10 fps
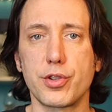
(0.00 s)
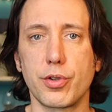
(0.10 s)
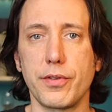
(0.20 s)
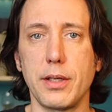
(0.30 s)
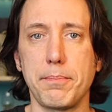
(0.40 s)

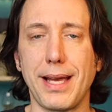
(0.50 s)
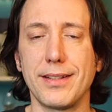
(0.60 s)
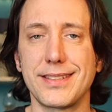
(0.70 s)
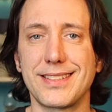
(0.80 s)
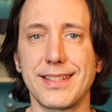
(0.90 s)
sort of in a
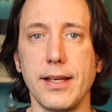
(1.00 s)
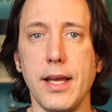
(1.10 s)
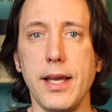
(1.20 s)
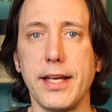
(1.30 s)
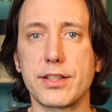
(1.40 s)
balance. It's the
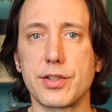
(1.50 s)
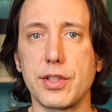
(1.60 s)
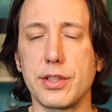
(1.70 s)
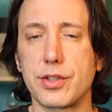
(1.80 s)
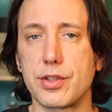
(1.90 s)
it's
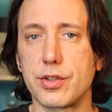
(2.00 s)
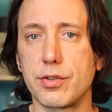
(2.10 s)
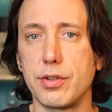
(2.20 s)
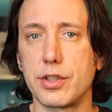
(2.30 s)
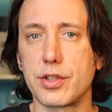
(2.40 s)
it's
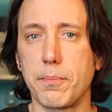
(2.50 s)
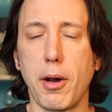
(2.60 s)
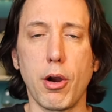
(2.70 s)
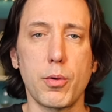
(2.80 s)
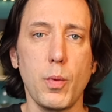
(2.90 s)
it's the
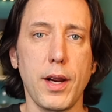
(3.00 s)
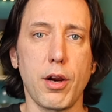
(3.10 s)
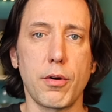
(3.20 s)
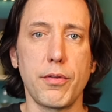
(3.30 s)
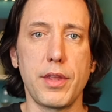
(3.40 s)
part
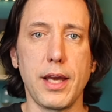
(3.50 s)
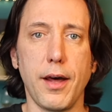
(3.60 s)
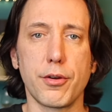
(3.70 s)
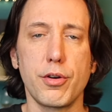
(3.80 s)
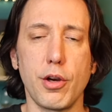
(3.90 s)
where the
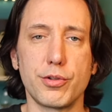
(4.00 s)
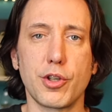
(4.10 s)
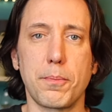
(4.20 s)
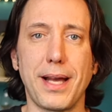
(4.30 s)
other notes are